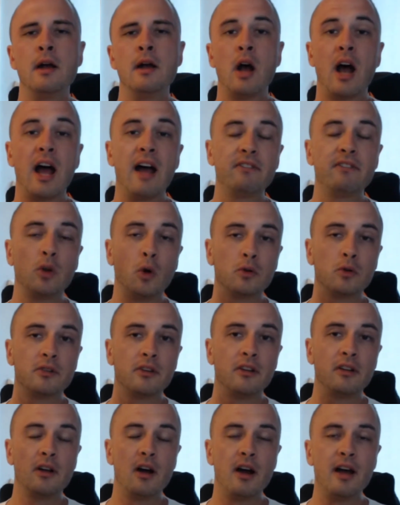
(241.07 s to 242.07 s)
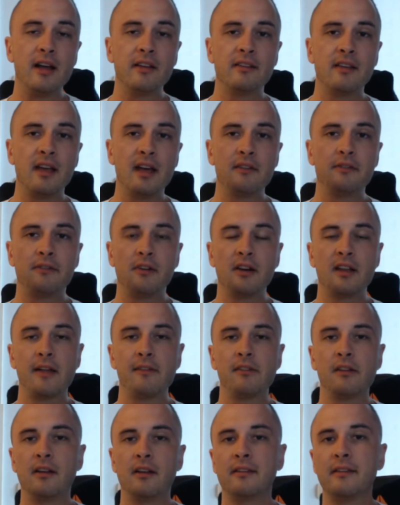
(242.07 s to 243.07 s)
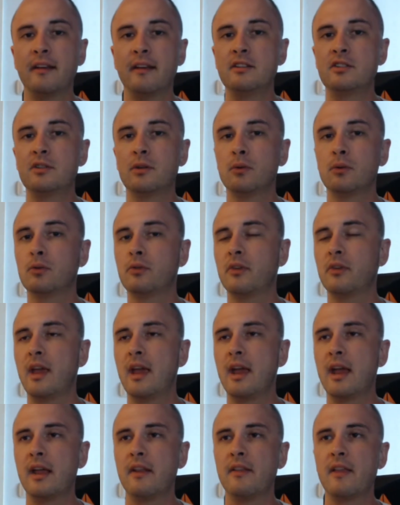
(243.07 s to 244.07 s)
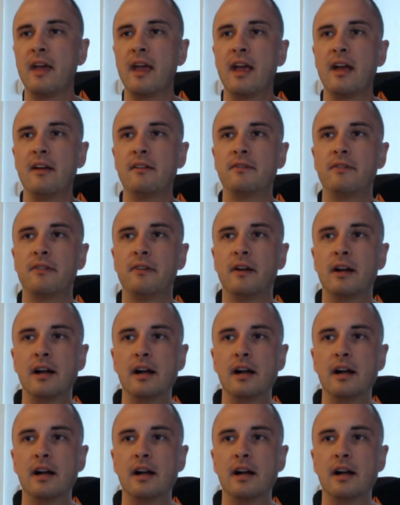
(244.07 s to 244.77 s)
I have talked to the guys at Freak Athlete Essentials, and they have